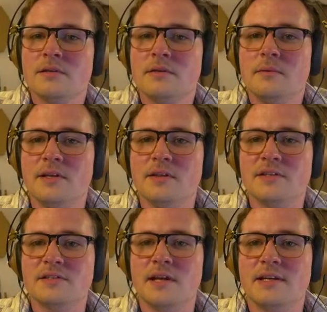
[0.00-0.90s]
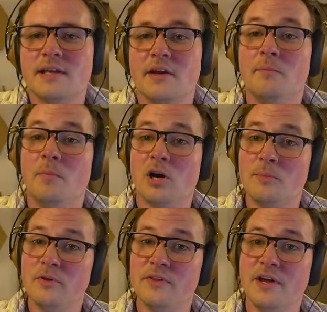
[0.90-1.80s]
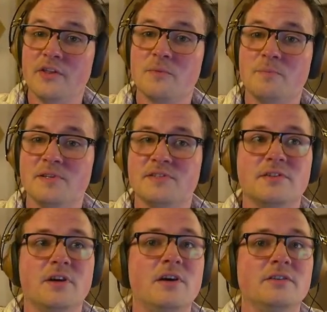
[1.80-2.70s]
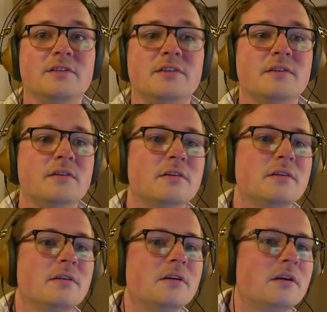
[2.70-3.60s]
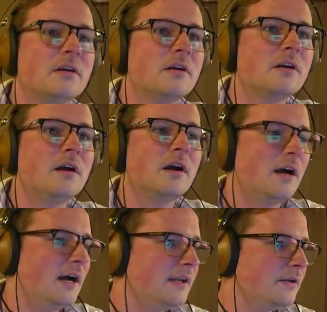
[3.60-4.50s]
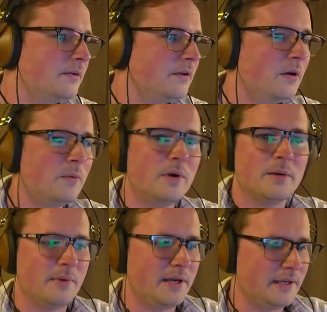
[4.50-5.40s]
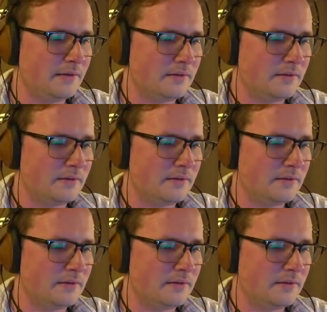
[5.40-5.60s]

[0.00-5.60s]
Make the snake out of marble and the other basalt. I don't know where my...